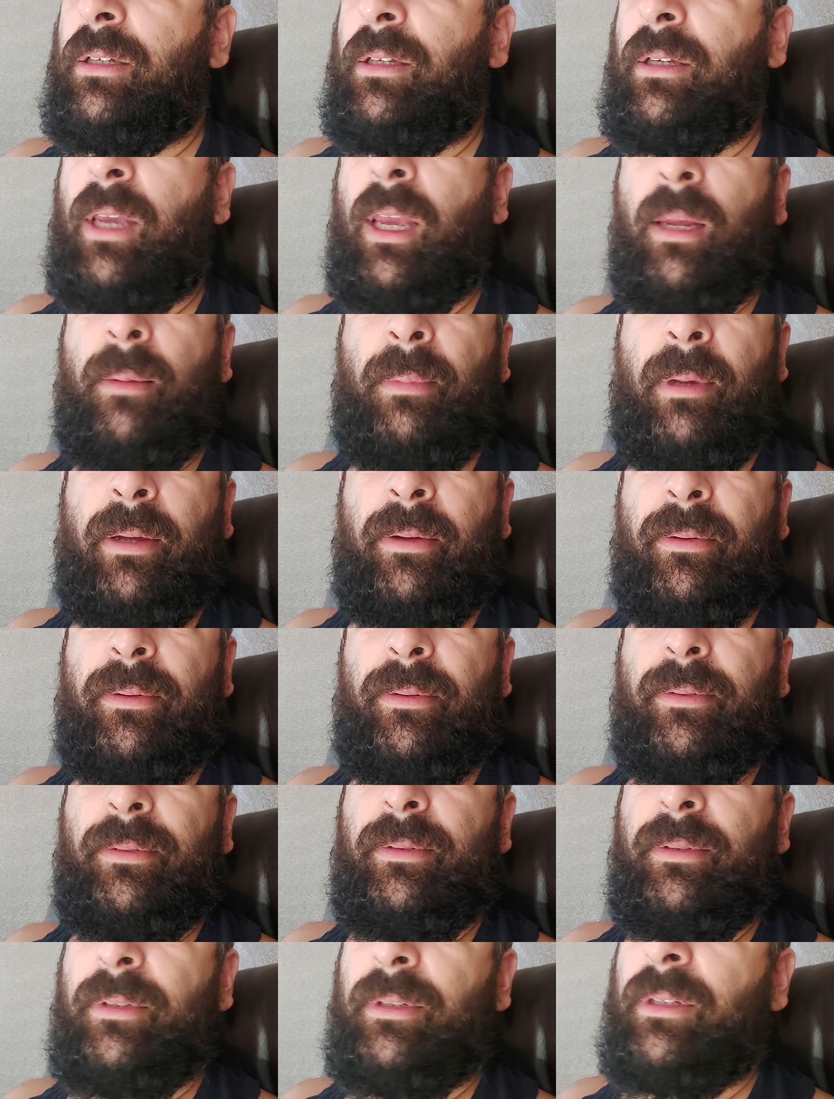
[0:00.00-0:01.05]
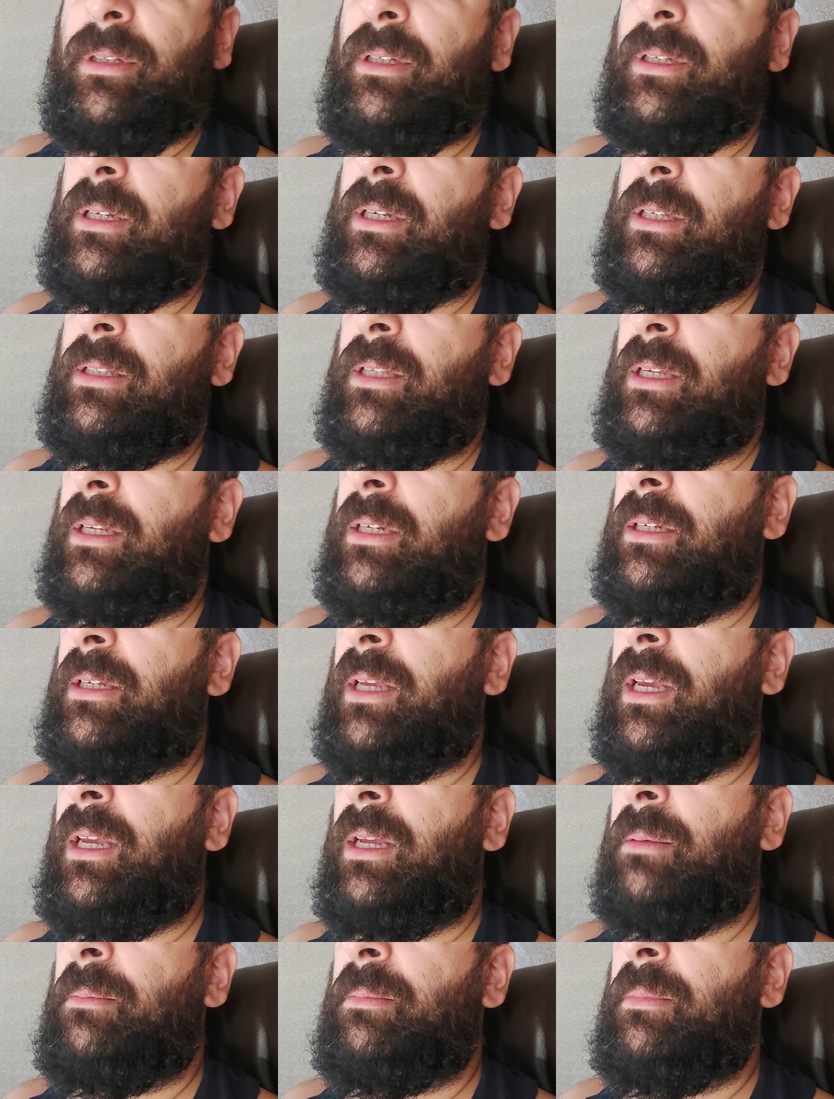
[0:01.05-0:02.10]
Game out, and then
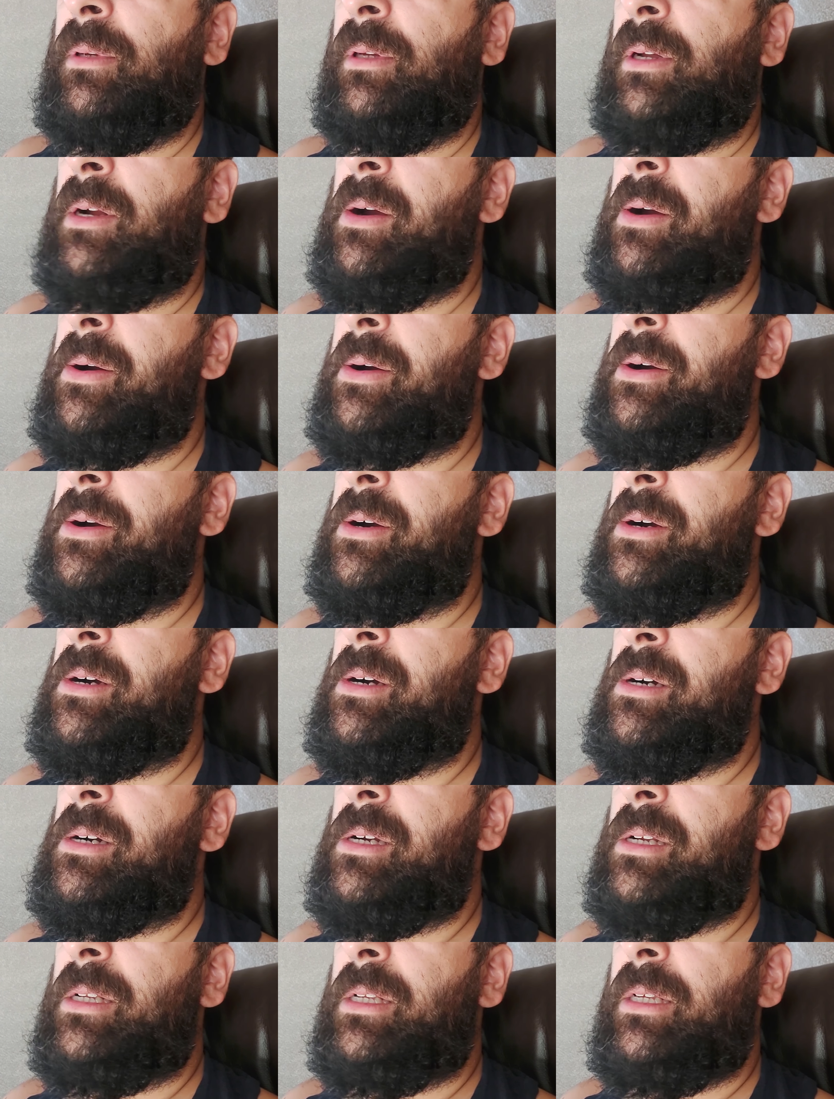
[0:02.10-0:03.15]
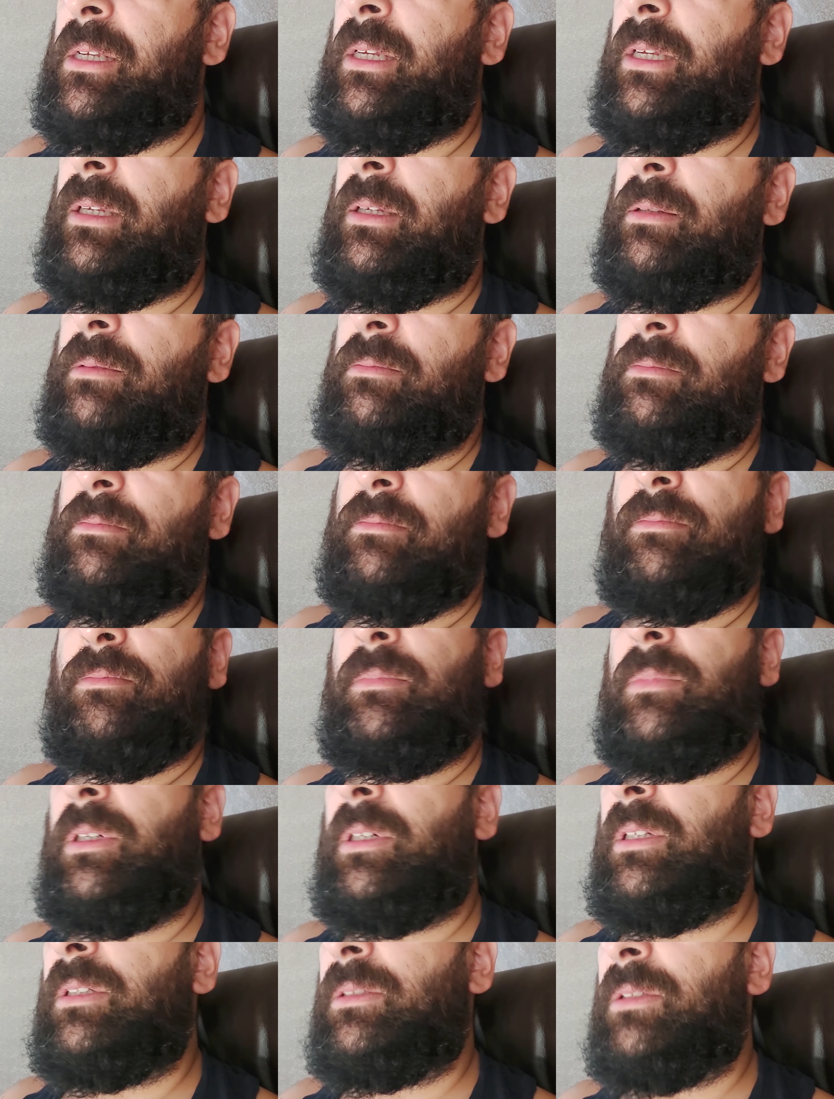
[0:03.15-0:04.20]
Game, he
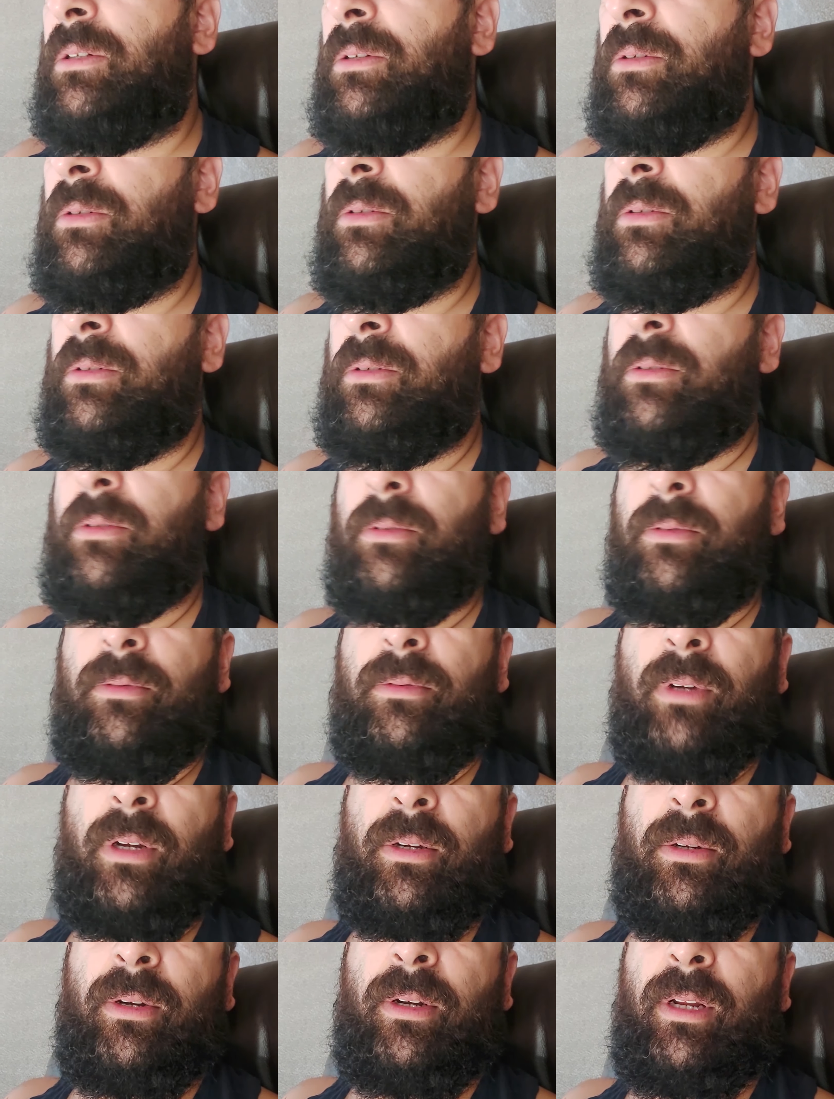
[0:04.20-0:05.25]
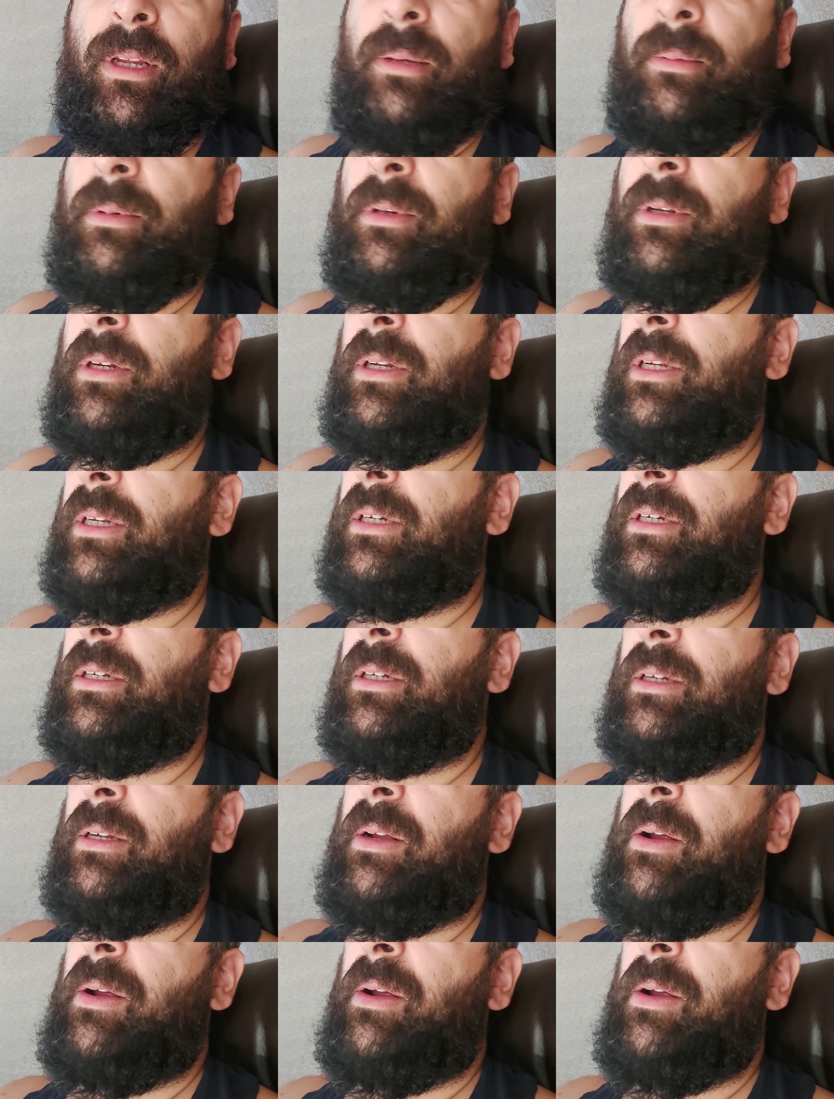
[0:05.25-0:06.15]
had his own record label, and